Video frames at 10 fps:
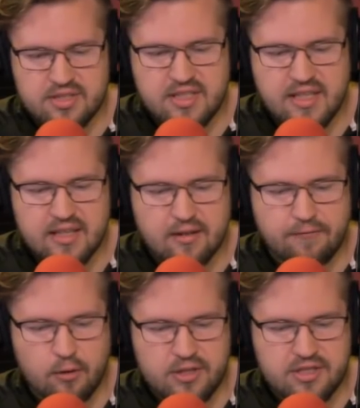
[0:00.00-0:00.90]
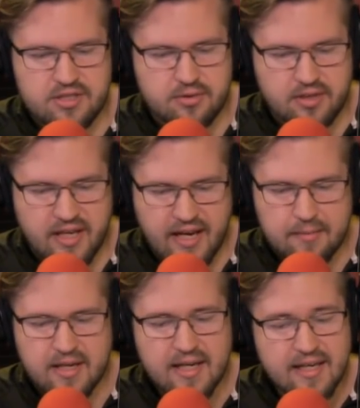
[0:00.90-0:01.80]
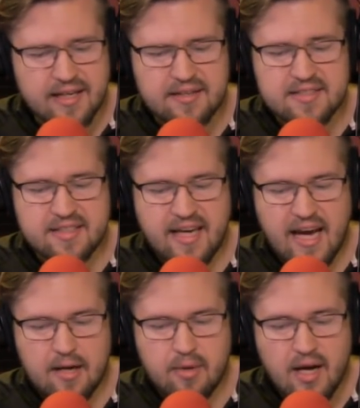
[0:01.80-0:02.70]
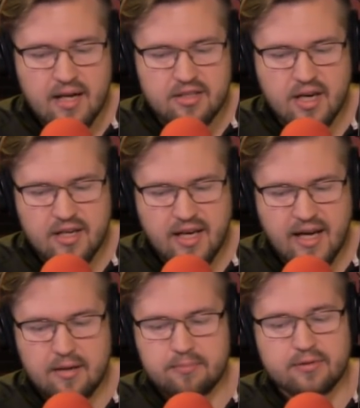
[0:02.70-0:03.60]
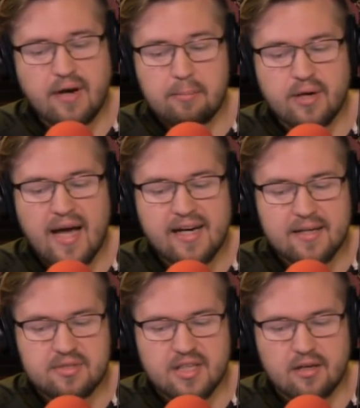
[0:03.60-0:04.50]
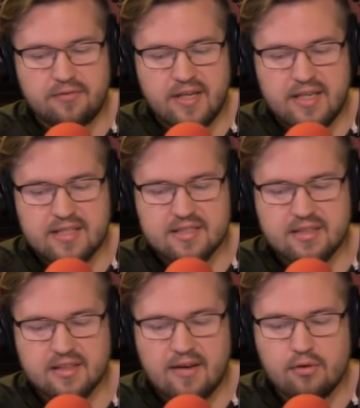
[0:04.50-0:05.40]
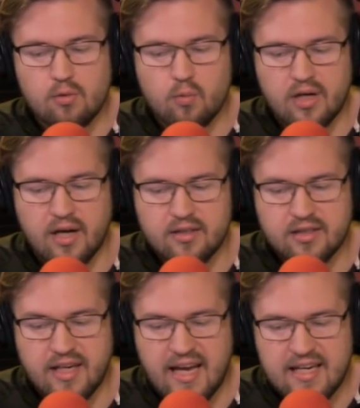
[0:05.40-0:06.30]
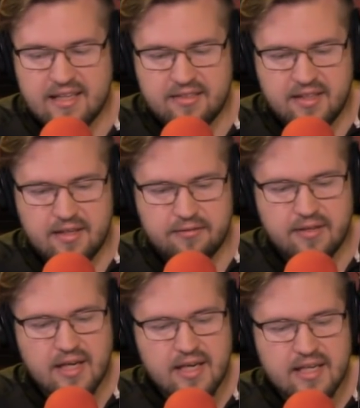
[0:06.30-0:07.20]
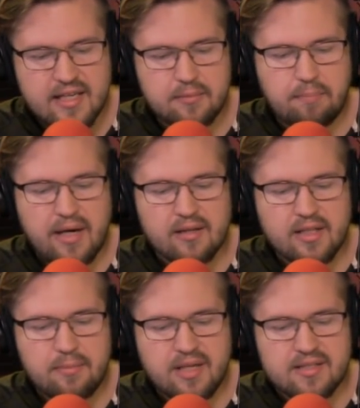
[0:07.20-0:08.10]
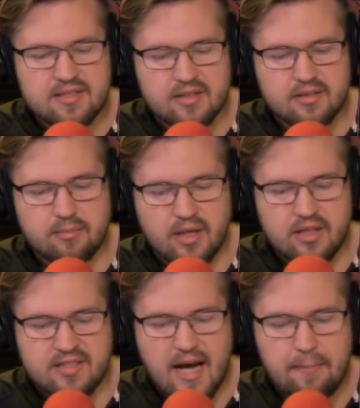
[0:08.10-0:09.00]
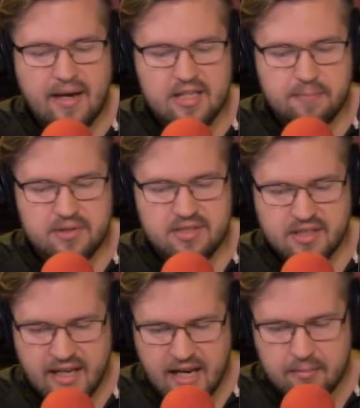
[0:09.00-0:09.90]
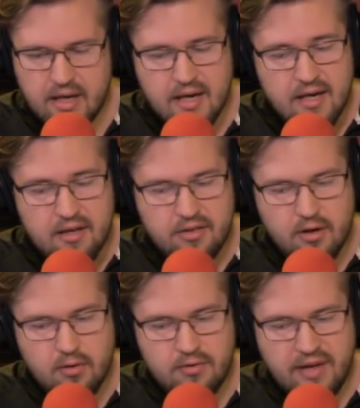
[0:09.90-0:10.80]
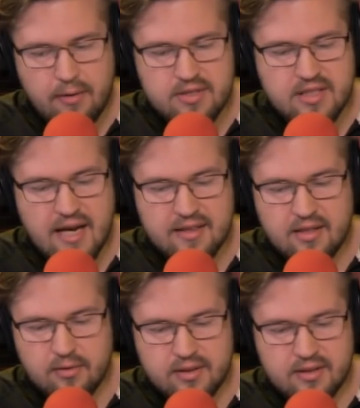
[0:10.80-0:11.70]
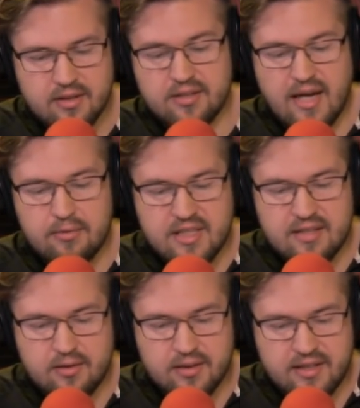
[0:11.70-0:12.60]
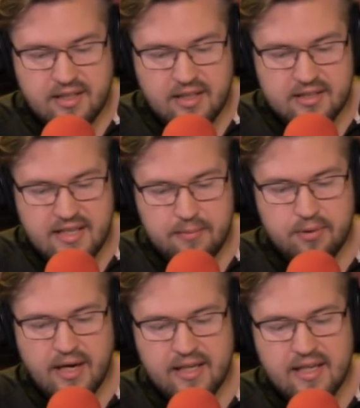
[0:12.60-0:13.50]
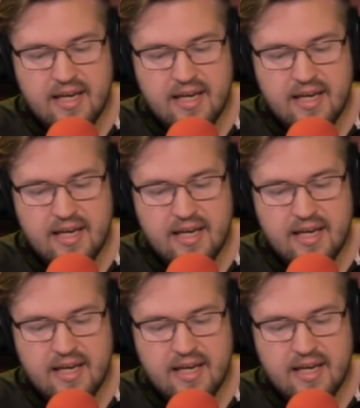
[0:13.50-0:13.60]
seeking their fortunes through the game. In this game, Xian prided himself in his level 180 thief. He could barely be considered among the top experts in the game. Though that was not the only thing he could take pride in.